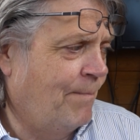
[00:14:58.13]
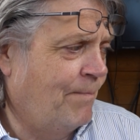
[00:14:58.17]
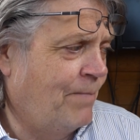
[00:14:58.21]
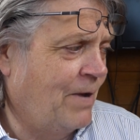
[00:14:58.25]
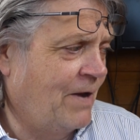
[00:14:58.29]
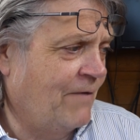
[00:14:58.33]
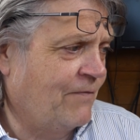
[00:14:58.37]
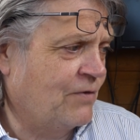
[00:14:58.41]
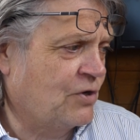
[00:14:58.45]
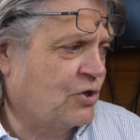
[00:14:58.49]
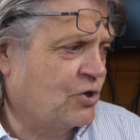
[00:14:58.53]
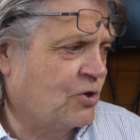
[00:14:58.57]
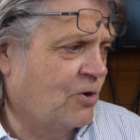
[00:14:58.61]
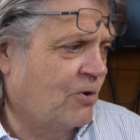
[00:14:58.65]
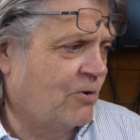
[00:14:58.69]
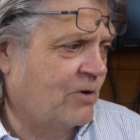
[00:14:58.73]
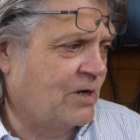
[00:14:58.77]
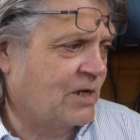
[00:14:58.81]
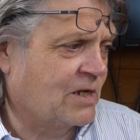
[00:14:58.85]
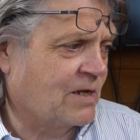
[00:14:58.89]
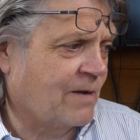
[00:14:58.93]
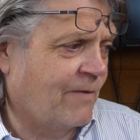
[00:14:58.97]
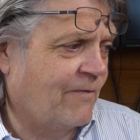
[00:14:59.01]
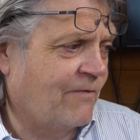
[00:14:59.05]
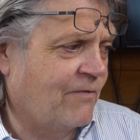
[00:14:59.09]
Bit of a chore
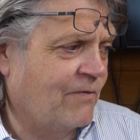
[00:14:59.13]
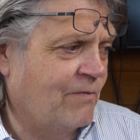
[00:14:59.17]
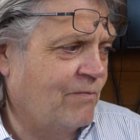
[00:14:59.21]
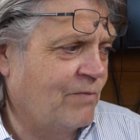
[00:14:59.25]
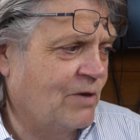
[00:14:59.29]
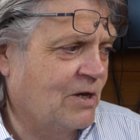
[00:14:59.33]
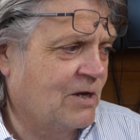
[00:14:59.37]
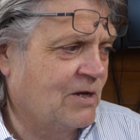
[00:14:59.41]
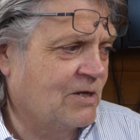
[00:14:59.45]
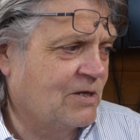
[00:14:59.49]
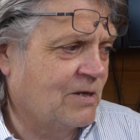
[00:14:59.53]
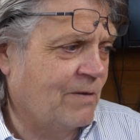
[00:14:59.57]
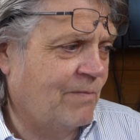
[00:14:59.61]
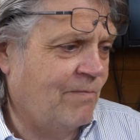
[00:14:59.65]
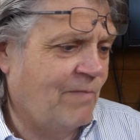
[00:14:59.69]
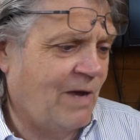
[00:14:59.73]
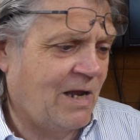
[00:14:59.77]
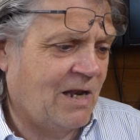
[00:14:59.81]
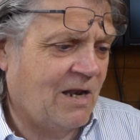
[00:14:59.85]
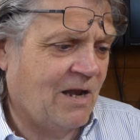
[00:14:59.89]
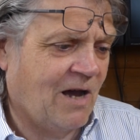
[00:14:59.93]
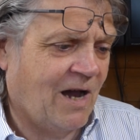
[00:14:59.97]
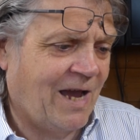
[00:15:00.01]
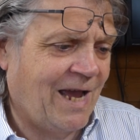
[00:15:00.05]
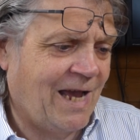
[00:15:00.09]
in some of them because it
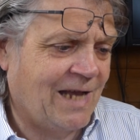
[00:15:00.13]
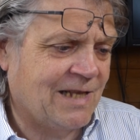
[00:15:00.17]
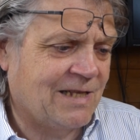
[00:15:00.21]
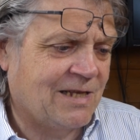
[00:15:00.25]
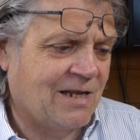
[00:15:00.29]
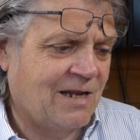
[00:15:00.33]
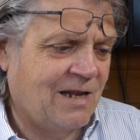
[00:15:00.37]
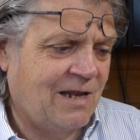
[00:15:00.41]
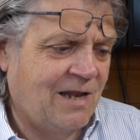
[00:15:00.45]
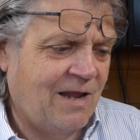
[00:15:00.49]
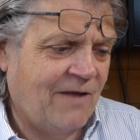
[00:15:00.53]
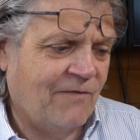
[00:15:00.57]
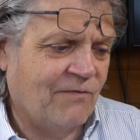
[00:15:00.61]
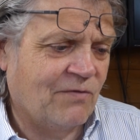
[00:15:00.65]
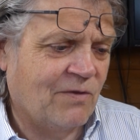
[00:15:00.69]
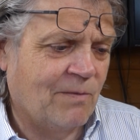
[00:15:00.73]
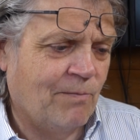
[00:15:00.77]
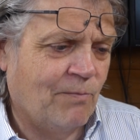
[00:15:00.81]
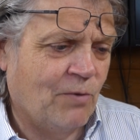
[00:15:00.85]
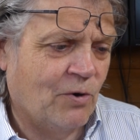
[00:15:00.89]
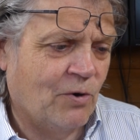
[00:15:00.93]
meant I had to lift the